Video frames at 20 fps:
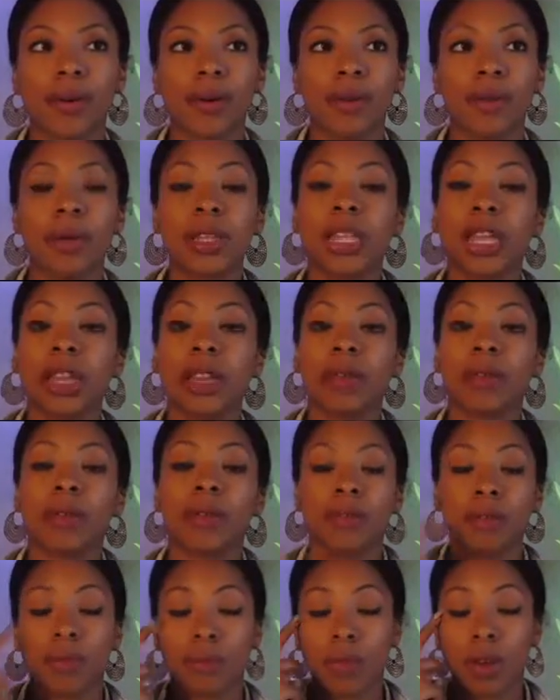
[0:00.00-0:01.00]
But then
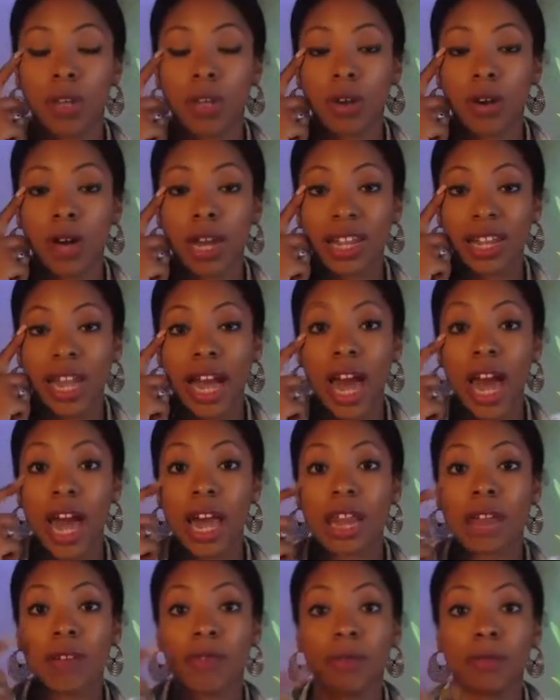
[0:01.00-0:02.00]
a
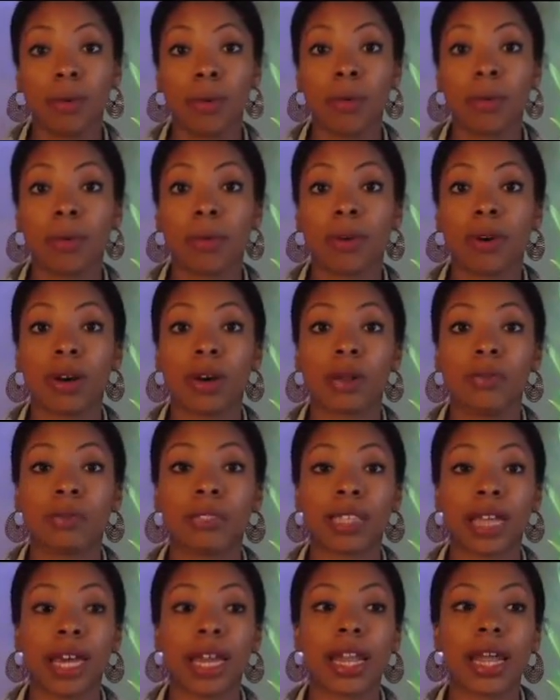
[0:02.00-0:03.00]
lot of people were
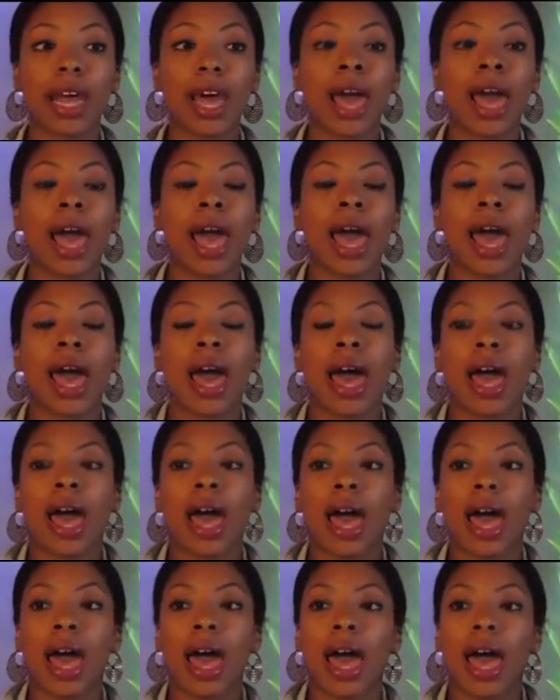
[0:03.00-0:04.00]
upset.
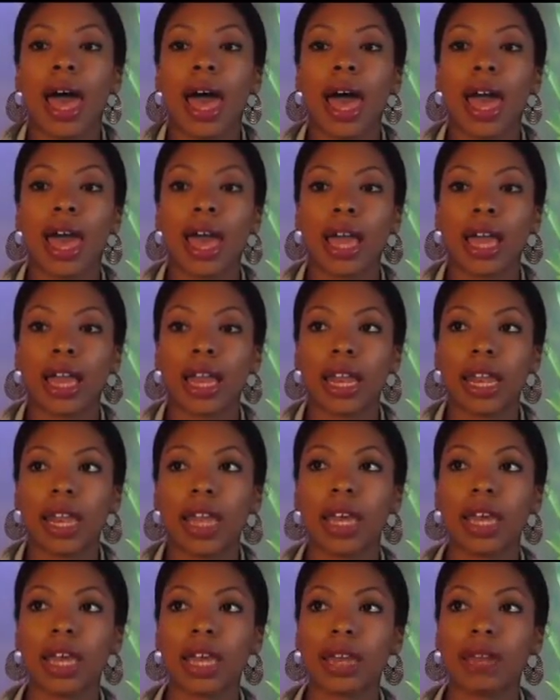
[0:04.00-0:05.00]
And
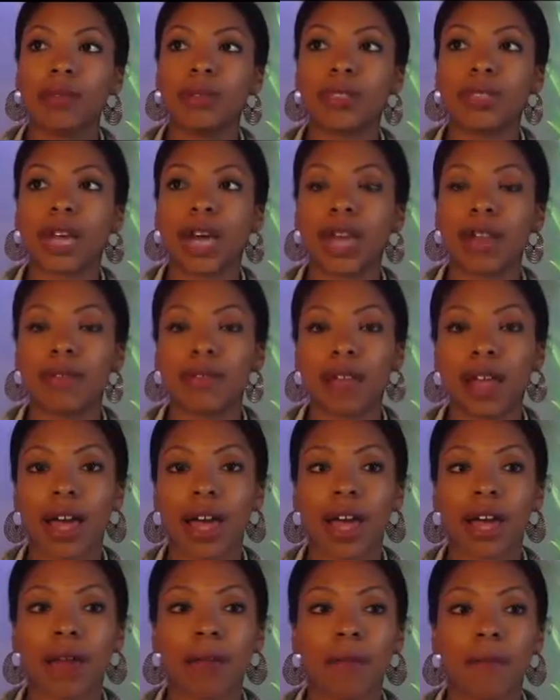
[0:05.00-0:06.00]
it was kind of
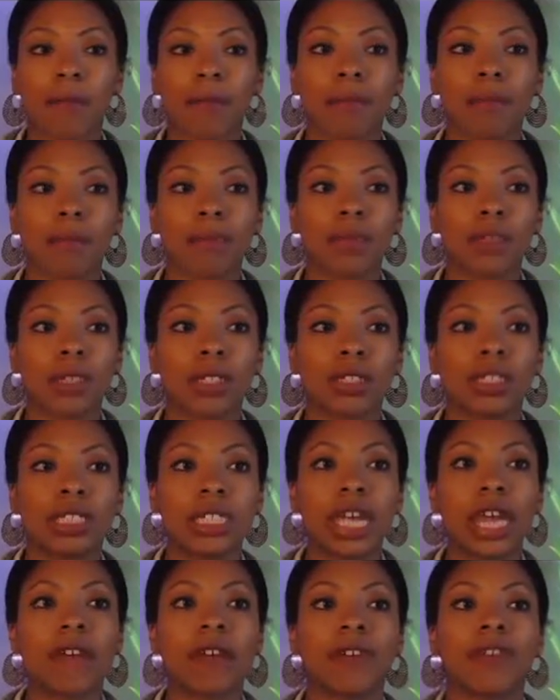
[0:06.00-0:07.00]
like
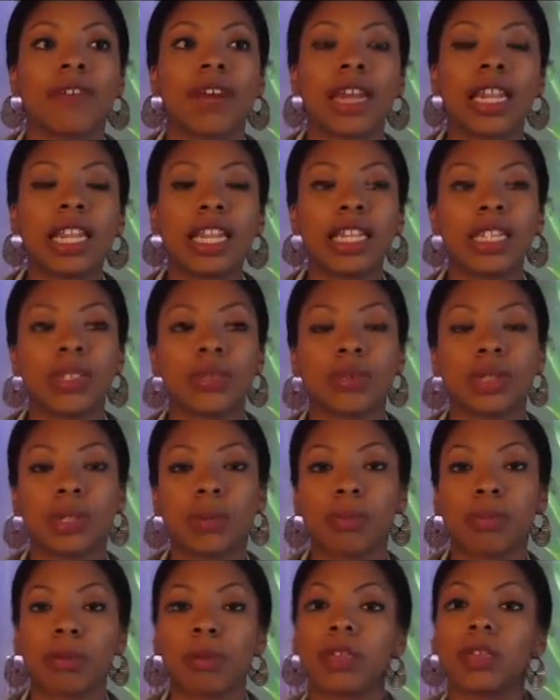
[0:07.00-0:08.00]
Ciara finally is with
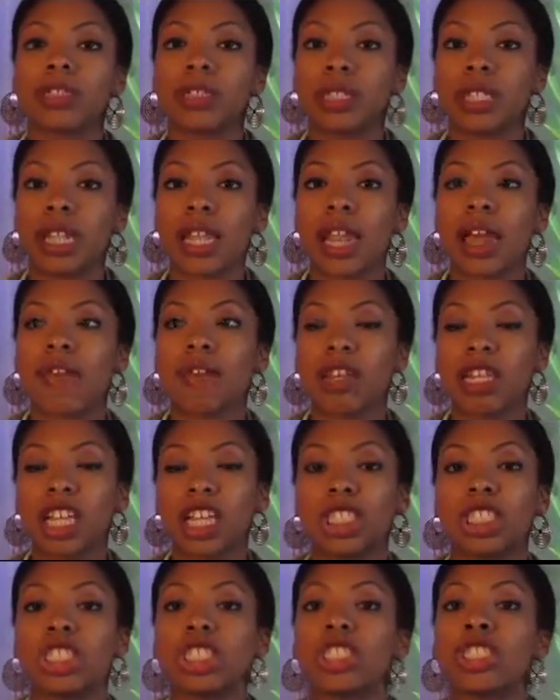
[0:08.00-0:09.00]
the person that I feel like
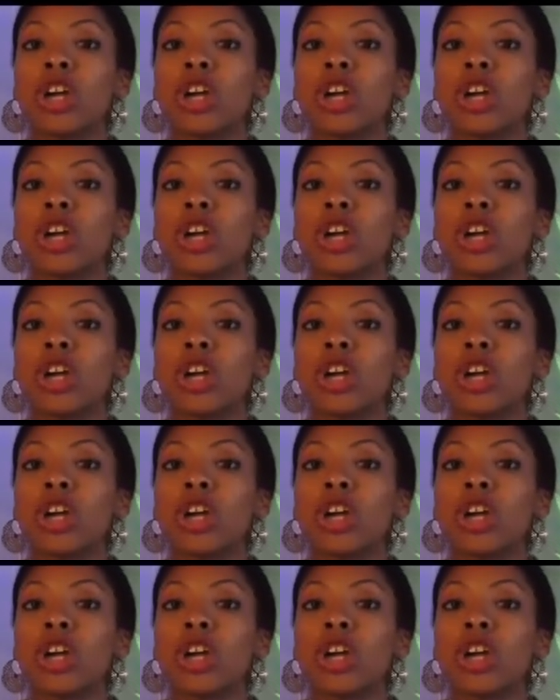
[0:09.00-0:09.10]
she